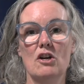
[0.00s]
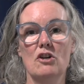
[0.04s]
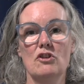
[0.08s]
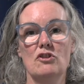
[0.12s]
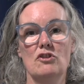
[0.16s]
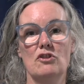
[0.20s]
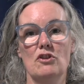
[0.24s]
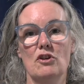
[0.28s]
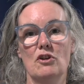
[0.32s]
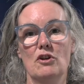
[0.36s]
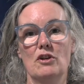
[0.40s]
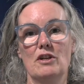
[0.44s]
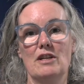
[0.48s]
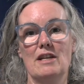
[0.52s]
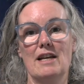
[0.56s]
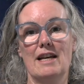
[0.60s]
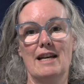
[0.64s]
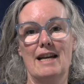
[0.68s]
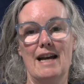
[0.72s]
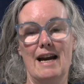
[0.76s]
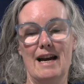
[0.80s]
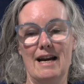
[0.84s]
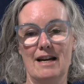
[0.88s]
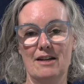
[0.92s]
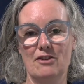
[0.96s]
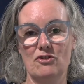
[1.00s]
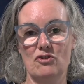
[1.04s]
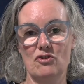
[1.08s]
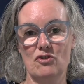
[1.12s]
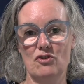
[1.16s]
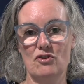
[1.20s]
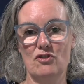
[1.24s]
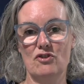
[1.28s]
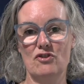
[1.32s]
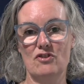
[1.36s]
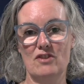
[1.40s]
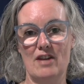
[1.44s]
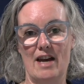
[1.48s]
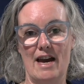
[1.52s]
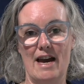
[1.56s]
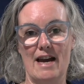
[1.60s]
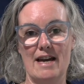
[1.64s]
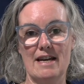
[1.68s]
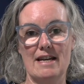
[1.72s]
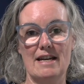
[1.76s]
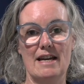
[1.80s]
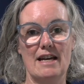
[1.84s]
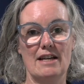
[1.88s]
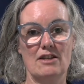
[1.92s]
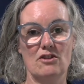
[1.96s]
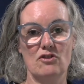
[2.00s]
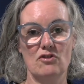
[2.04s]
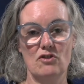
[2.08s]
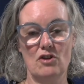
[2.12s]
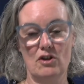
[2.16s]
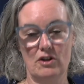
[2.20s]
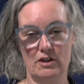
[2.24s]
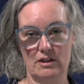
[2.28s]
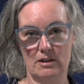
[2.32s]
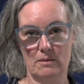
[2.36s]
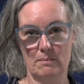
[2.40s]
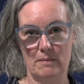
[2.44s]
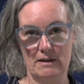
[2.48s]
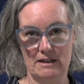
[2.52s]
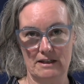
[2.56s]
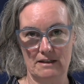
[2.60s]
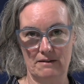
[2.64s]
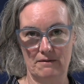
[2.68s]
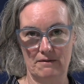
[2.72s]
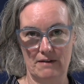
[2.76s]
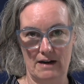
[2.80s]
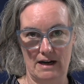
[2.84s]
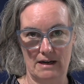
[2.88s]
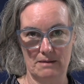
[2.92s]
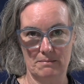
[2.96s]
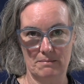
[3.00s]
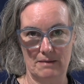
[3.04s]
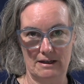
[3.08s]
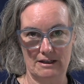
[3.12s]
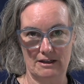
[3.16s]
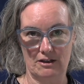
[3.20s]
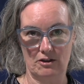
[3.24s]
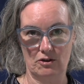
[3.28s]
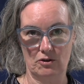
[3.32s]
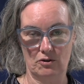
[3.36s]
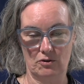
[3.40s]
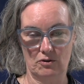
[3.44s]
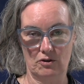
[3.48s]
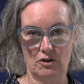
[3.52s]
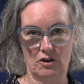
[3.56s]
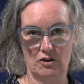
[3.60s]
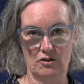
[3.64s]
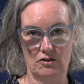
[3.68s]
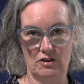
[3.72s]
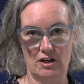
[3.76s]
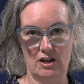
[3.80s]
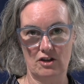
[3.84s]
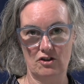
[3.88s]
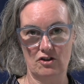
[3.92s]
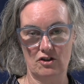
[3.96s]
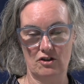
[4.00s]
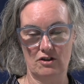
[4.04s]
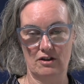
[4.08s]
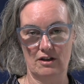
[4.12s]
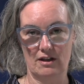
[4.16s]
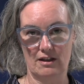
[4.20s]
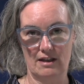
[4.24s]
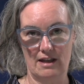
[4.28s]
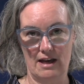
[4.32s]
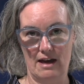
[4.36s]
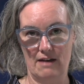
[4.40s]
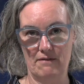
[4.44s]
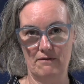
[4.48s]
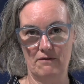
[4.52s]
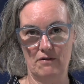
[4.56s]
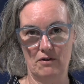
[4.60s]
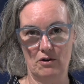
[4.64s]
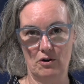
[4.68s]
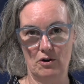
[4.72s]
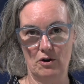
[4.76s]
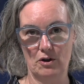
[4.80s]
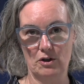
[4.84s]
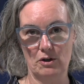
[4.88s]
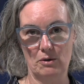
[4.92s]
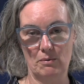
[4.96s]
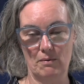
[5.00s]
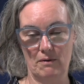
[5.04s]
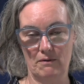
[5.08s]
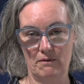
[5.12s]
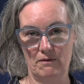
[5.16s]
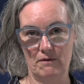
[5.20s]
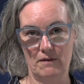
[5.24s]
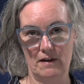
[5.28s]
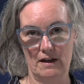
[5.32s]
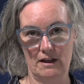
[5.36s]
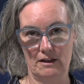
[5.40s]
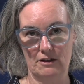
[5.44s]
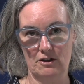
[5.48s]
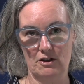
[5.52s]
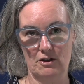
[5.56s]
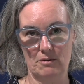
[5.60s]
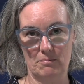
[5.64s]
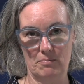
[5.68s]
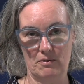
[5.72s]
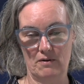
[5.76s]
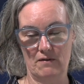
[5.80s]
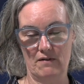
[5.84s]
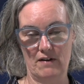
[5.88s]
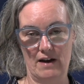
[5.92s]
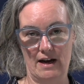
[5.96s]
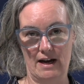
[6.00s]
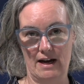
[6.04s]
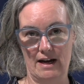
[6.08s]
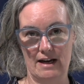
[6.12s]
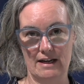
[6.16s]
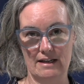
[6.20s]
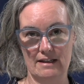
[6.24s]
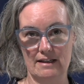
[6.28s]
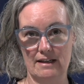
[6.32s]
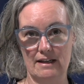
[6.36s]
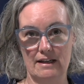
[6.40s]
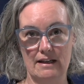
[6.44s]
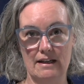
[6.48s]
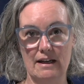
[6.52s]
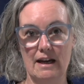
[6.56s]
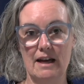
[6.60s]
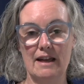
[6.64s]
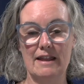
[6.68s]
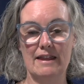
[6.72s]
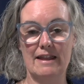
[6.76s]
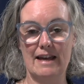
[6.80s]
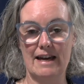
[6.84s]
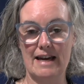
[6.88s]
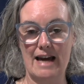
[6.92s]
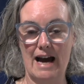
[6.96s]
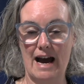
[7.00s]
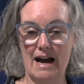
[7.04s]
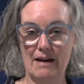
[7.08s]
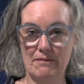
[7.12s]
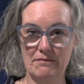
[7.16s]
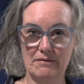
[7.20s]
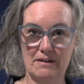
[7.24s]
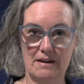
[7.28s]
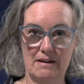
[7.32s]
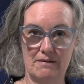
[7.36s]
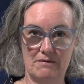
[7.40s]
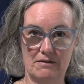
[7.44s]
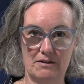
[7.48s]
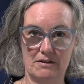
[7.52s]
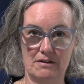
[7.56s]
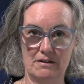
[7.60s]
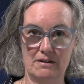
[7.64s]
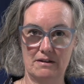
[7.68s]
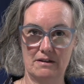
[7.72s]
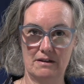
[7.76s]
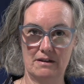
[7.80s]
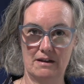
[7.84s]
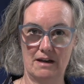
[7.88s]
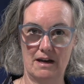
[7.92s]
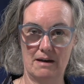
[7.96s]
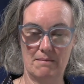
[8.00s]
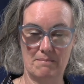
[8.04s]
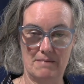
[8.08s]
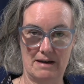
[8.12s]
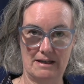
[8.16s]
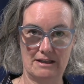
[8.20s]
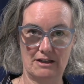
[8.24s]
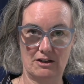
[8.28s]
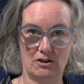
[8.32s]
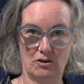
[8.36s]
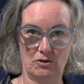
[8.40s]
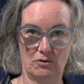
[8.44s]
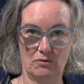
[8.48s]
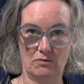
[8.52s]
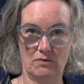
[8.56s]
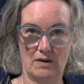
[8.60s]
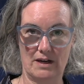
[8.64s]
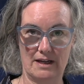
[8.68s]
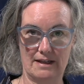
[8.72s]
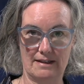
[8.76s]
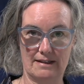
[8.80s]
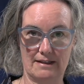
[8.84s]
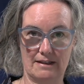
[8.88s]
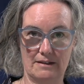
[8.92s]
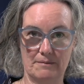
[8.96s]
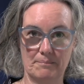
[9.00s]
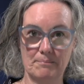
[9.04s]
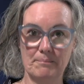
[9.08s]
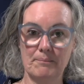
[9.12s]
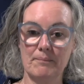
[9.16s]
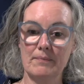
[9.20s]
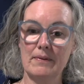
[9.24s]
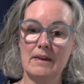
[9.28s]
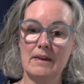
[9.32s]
So you can't just say it's not a specified medical condition and therefore you have failed to provide. They have given a medical reason.